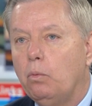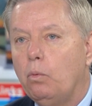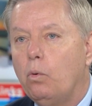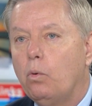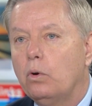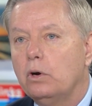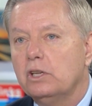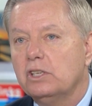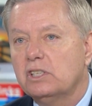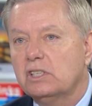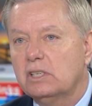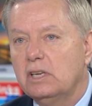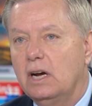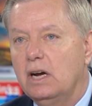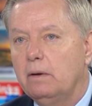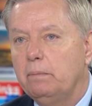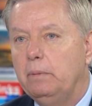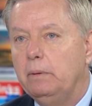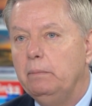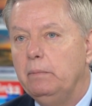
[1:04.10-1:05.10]
war to
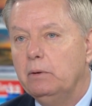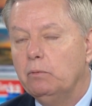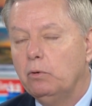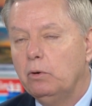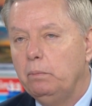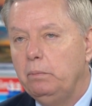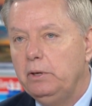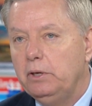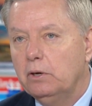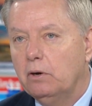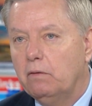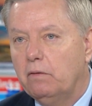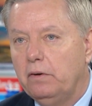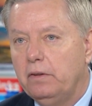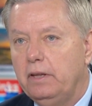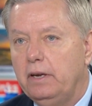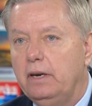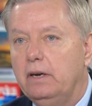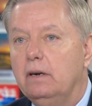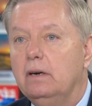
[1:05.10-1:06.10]
stop him, it will be over
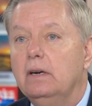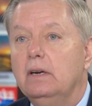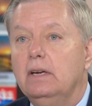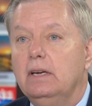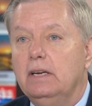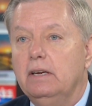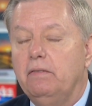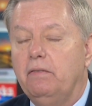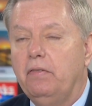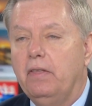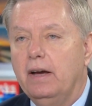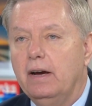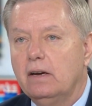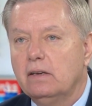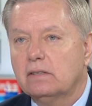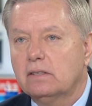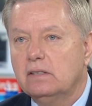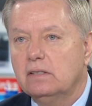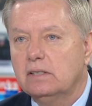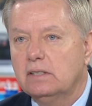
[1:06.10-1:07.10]
there. If
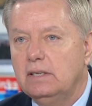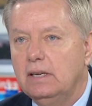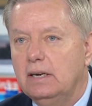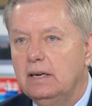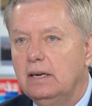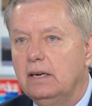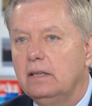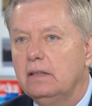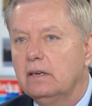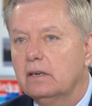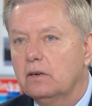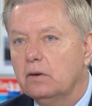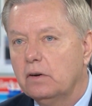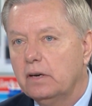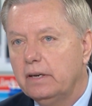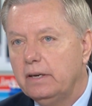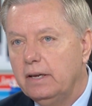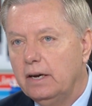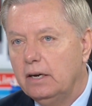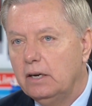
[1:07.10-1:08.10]
thousands die, they're going
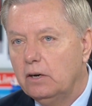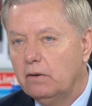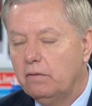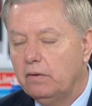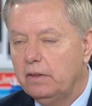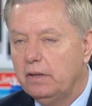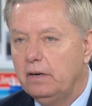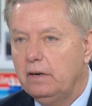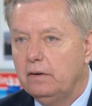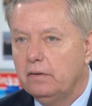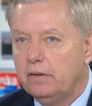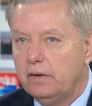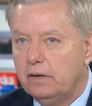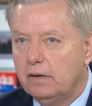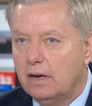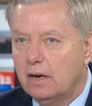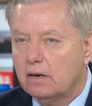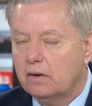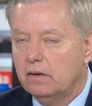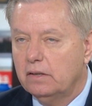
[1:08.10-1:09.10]
to die over there. They're
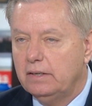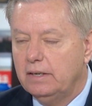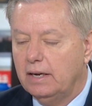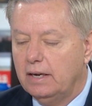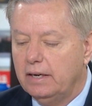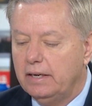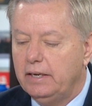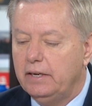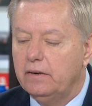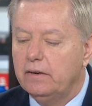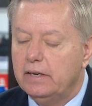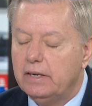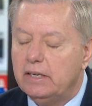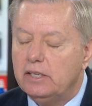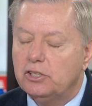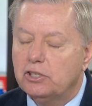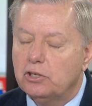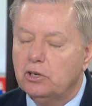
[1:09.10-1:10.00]
not going to die here. And he's